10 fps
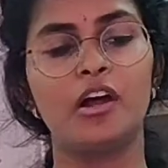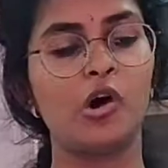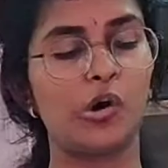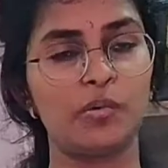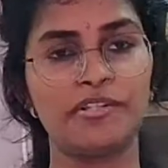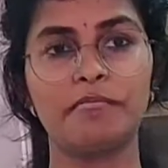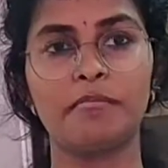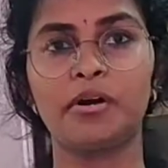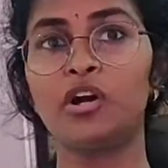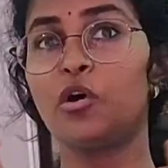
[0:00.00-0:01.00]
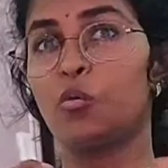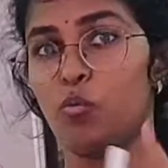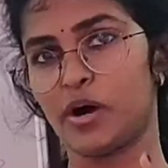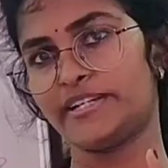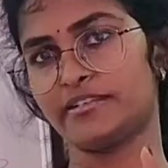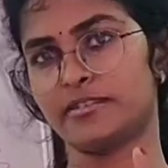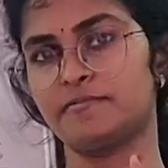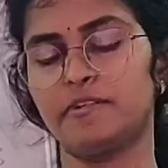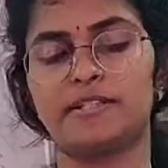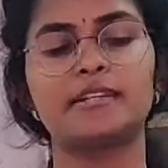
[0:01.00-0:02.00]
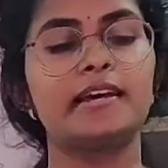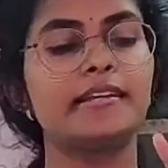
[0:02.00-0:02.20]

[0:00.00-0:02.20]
always remember vitals first.